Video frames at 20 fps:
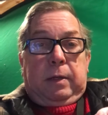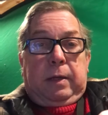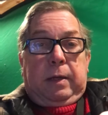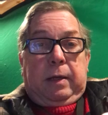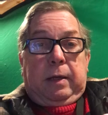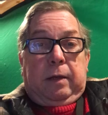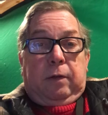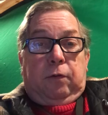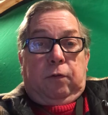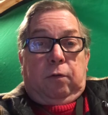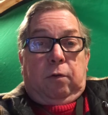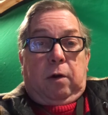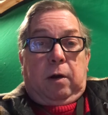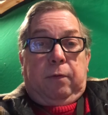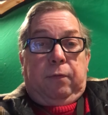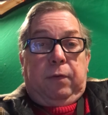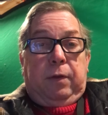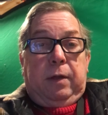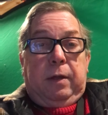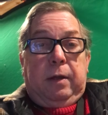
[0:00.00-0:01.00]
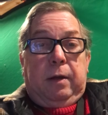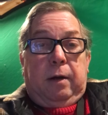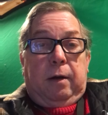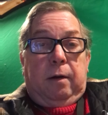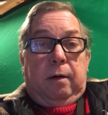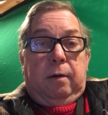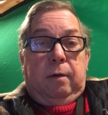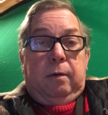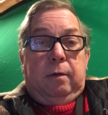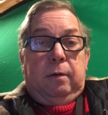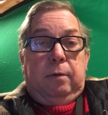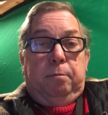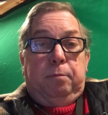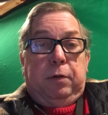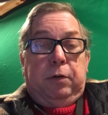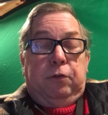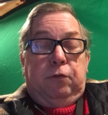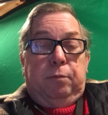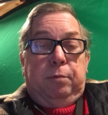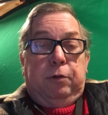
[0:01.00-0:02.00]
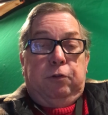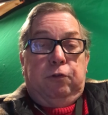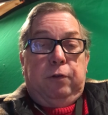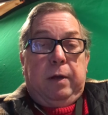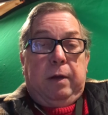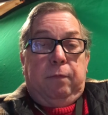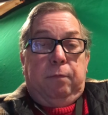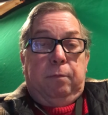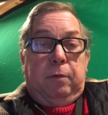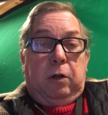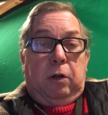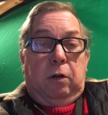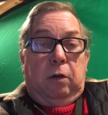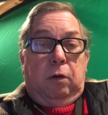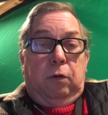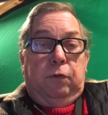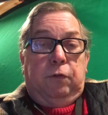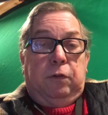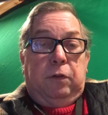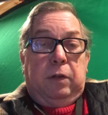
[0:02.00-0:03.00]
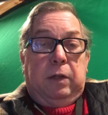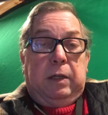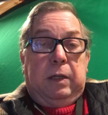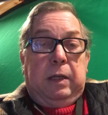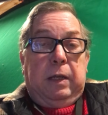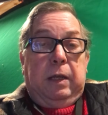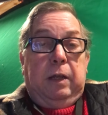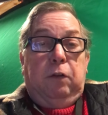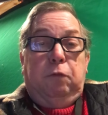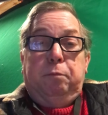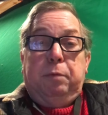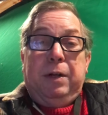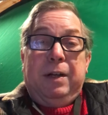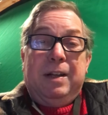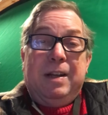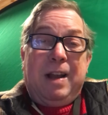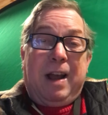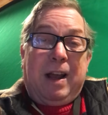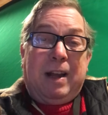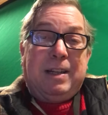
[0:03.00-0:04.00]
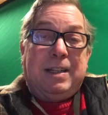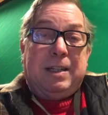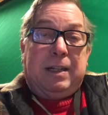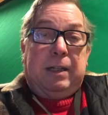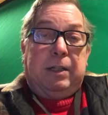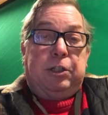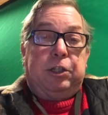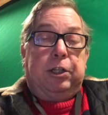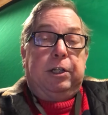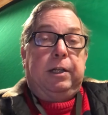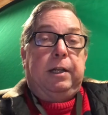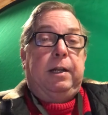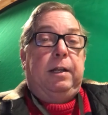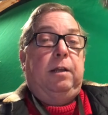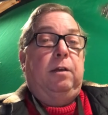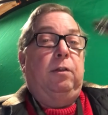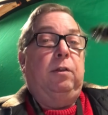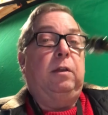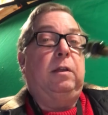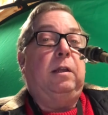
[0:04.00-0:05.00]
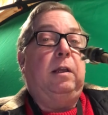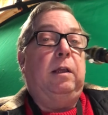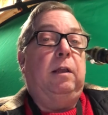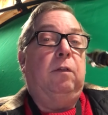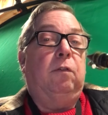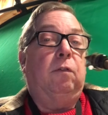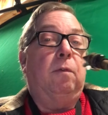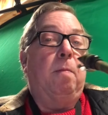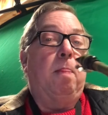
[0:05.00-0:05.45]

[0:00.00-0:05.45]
Hands are off of here. But you have them close to the keys, but not touching any other keys.